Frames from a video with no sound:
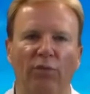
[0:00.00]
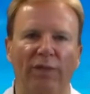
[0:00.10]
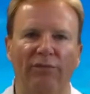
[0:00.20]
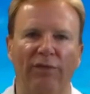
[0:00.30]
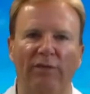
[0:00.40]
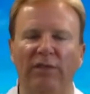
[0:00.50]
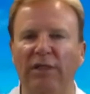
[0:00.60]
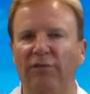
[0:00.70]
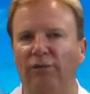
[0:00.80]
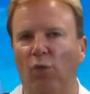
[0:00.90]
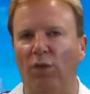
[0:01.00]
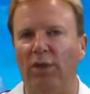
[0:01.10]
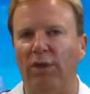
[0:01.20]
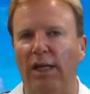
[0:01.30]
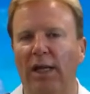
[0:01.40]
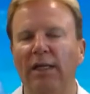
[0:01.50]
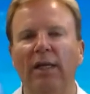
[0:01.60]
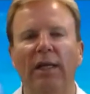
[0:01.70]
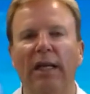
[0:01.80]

3:50, 4 o'clock,